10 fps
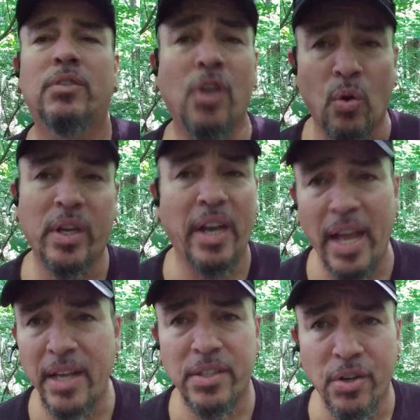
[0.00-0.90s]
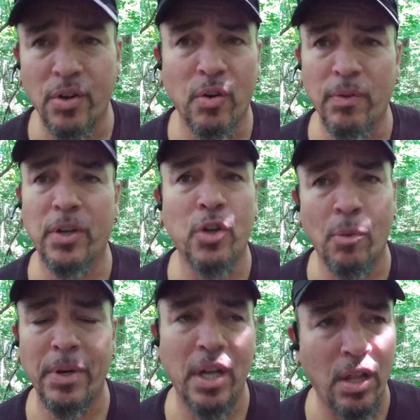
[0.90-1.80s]
don't get ass hurt over the
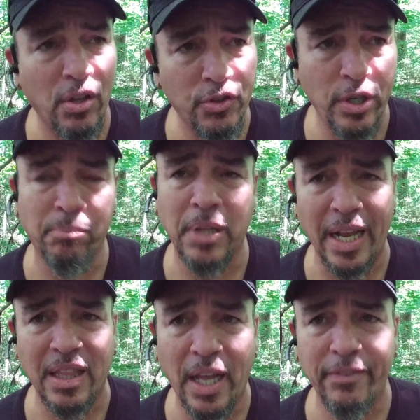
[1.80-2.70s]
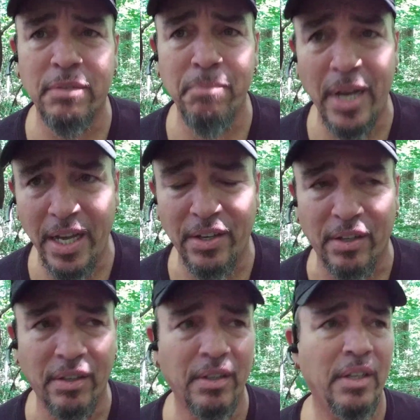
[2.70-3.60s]
terminology Black Lives
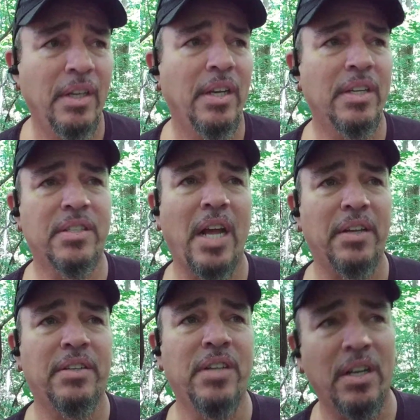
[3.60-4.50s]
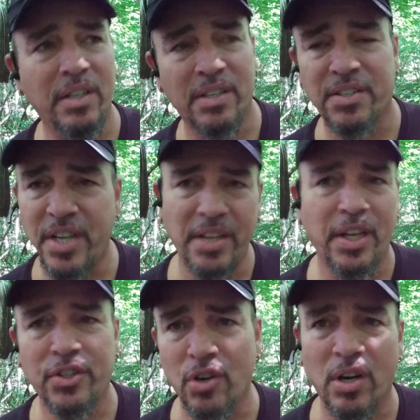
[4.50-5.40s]
Matter. It's not done to say
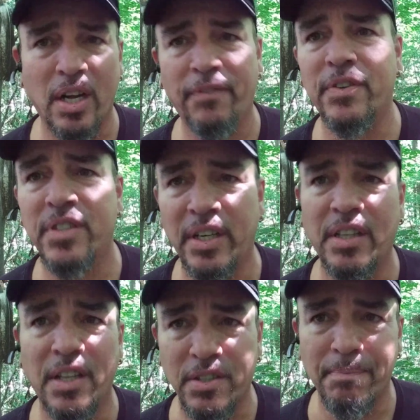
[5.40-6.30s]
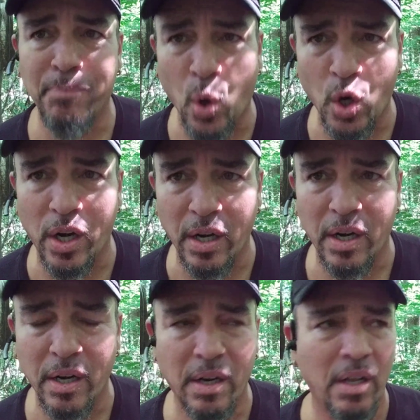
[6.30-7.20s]
that your life is any less important.
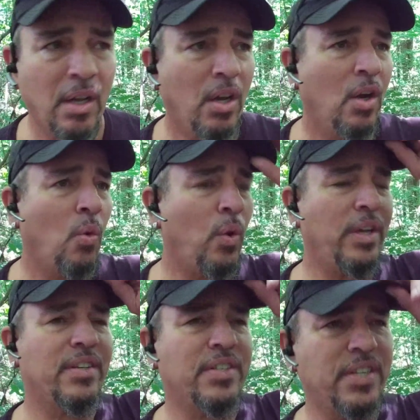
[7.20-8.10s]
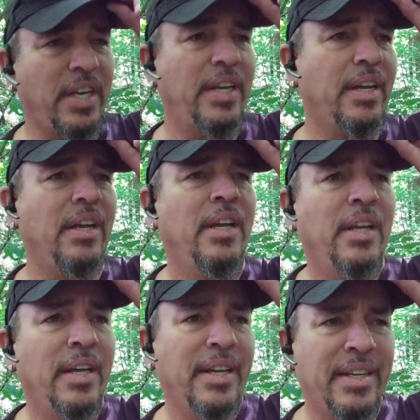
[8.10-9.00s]
What it's saying
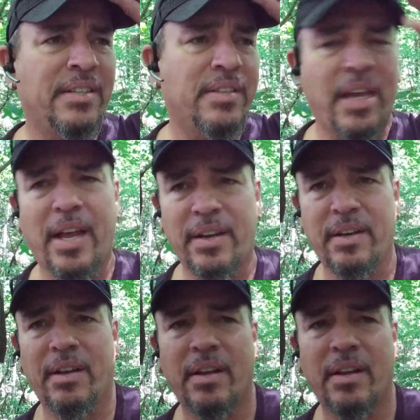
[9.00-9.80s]
is that